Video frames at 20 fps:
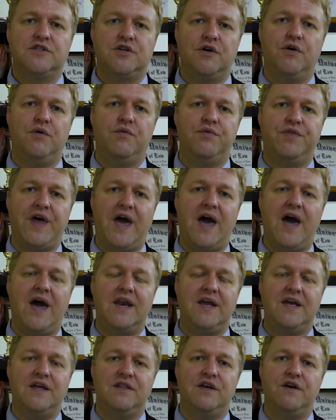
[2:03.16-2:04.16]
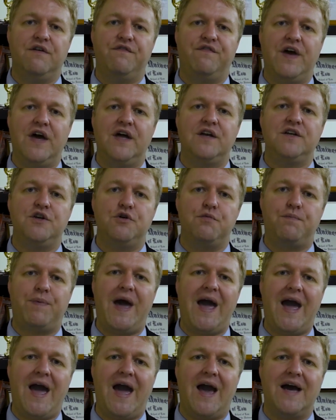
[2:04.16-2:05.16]
so that in the event you
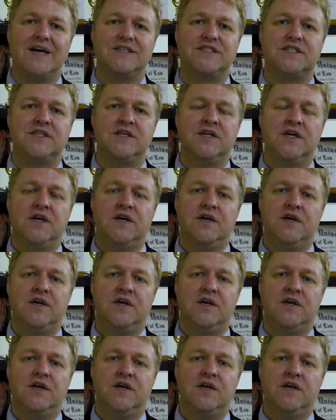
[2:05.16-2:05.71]
pass,